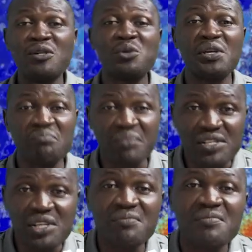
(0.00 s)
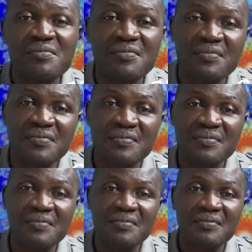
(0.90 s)
to impeach him.
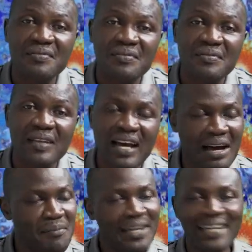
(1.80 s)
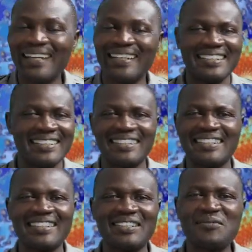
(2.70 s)
I mean,
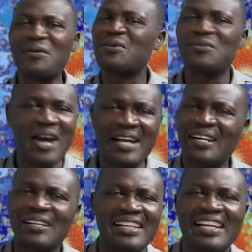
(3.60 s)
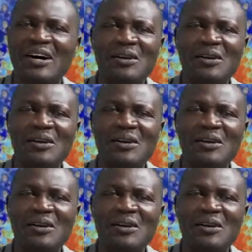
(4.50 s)
for crying out loud,